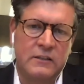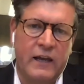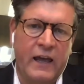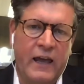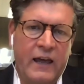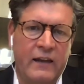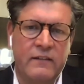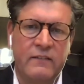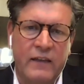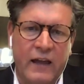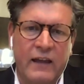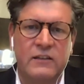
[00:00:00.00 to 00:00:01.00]
And
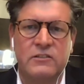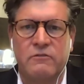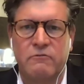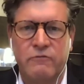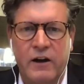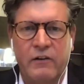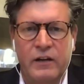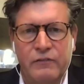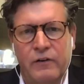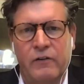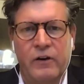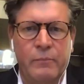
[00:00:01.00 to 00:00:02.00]
that is a very,
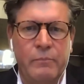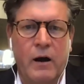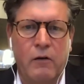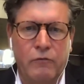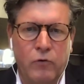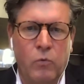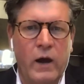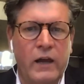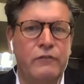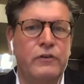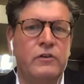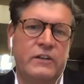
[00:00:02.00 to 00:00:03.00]
very powerful way
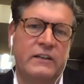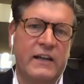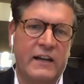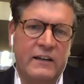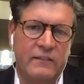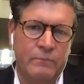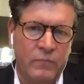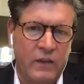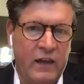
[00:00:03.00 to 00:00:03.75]
of using data.